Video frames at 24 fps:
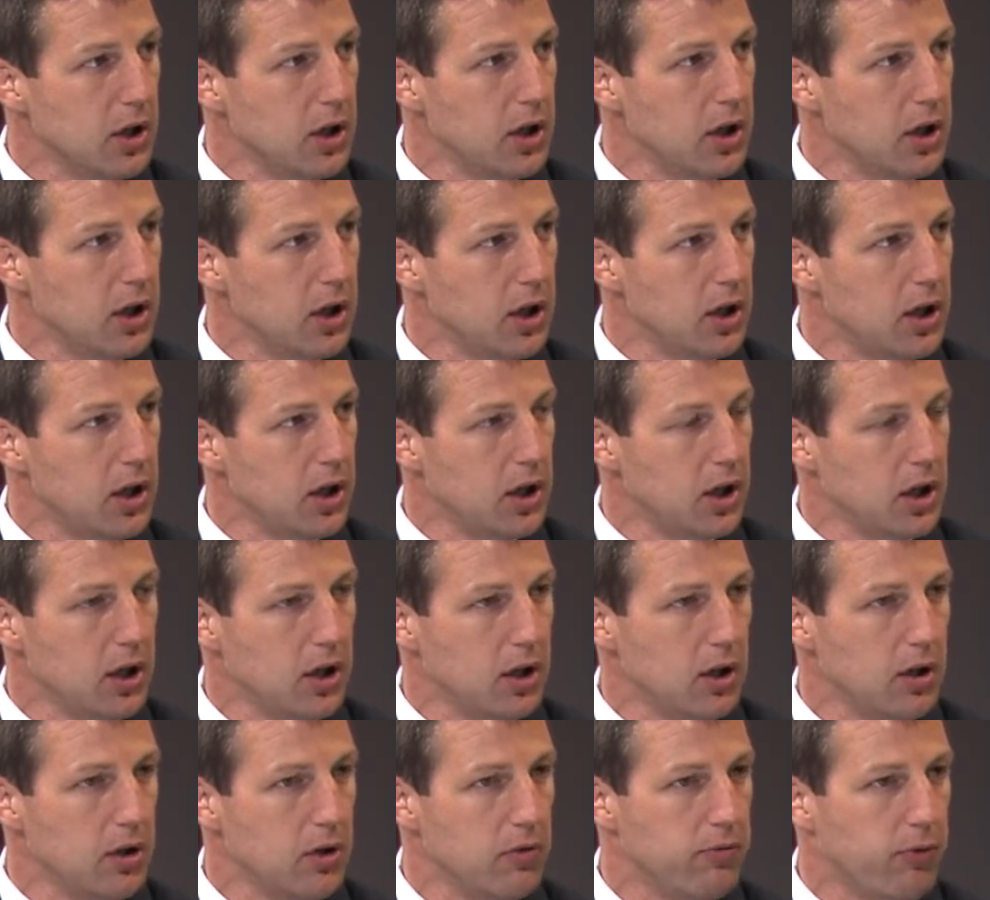and,
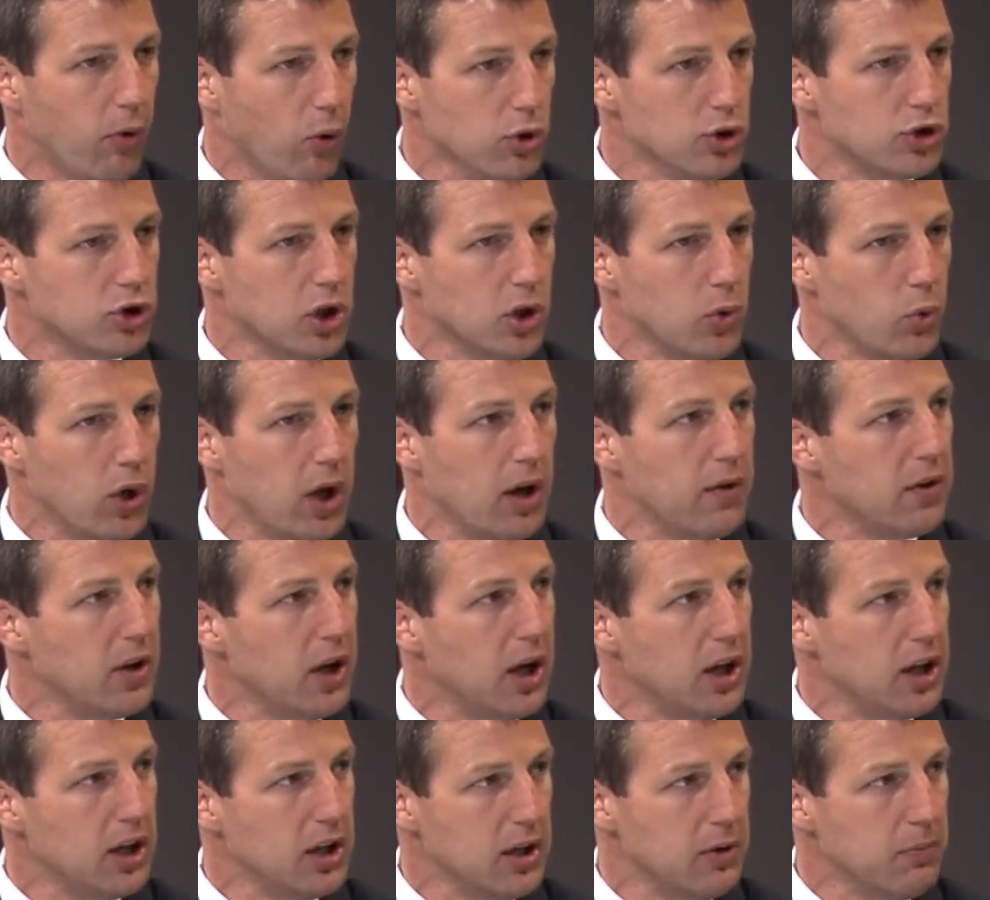and fortunately, we haven't
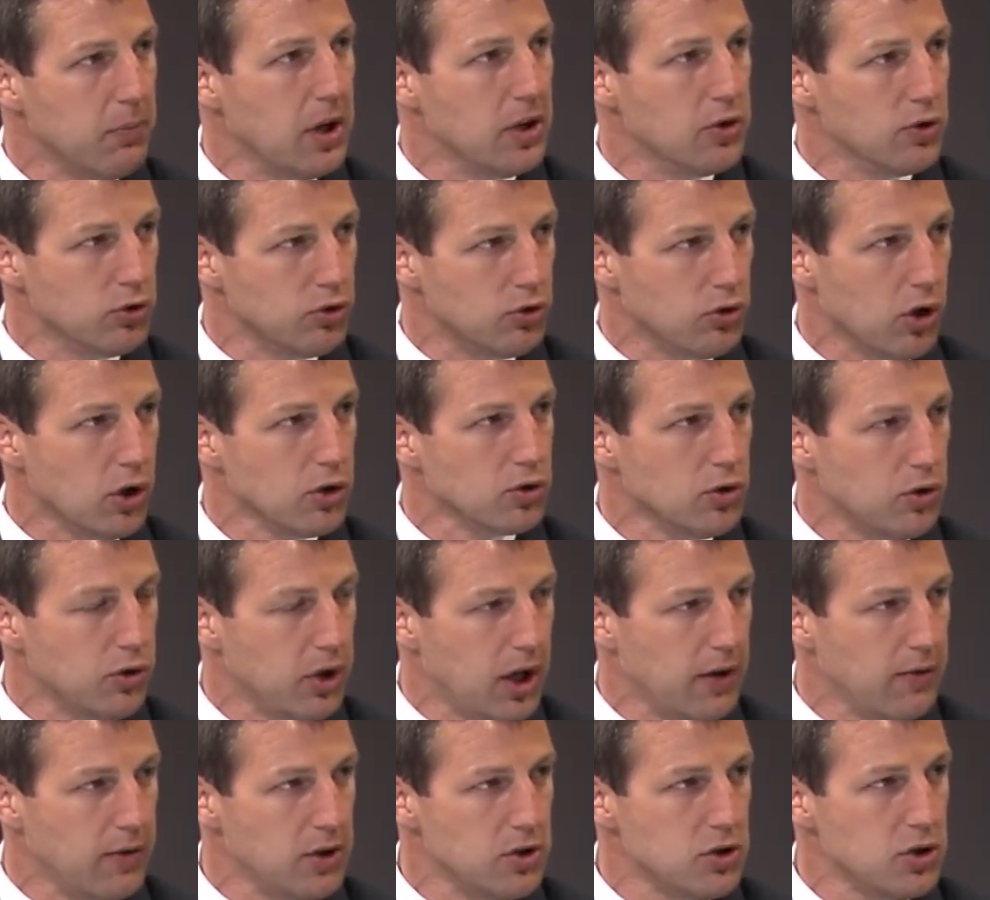had any major structural
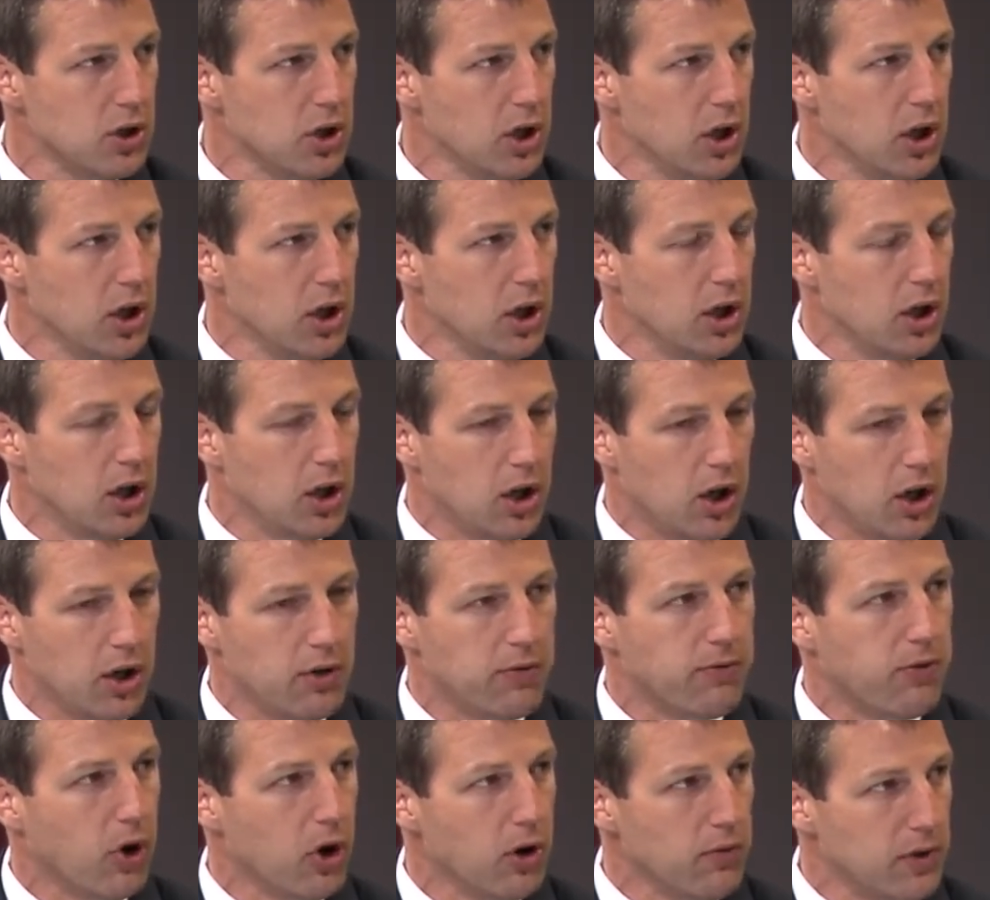damage. Right. A lot
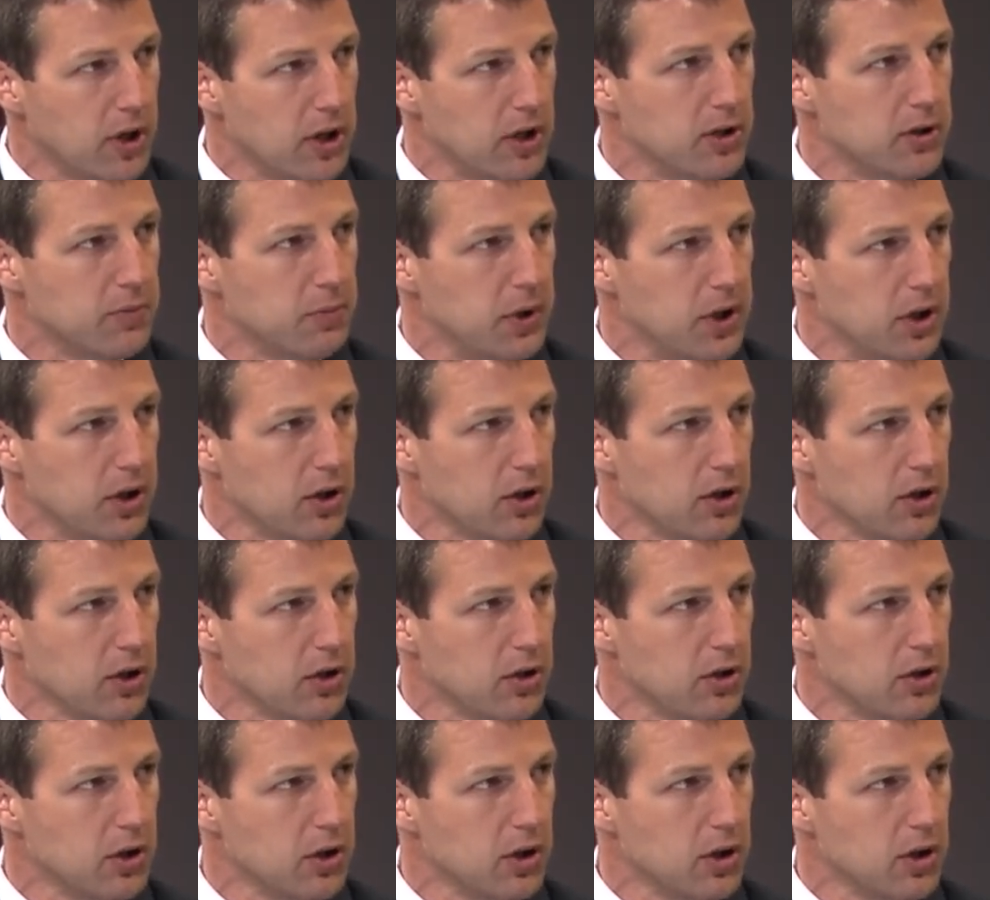of farmland is being hurt.